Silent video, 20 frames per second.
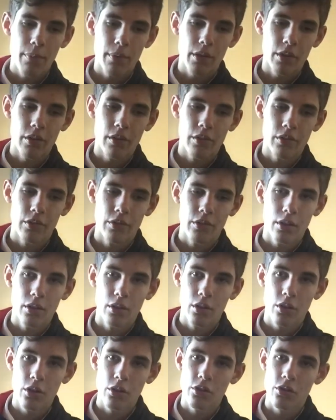Because
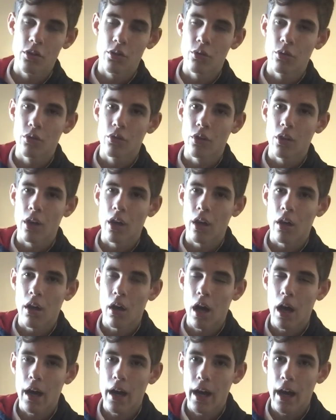good news,
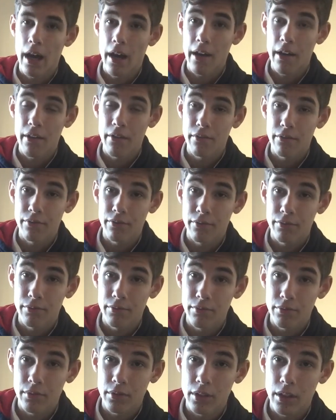I have
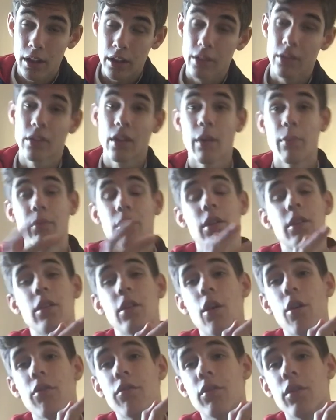accepted
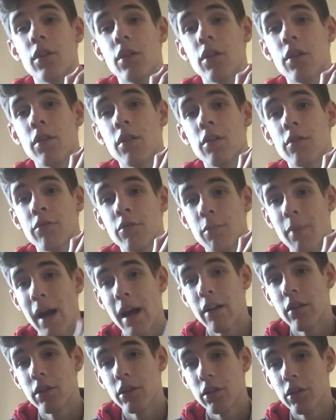the offer from
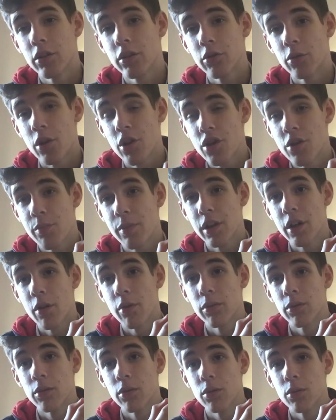Harrogate, so I should be
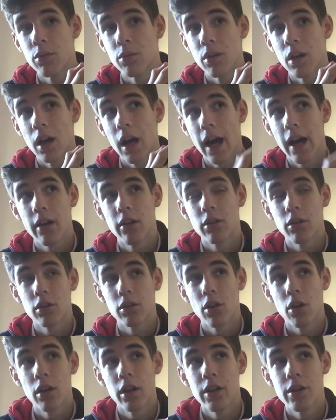going to Harrogate
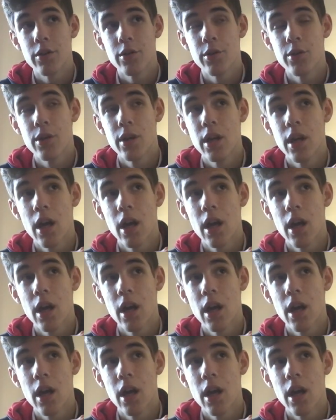College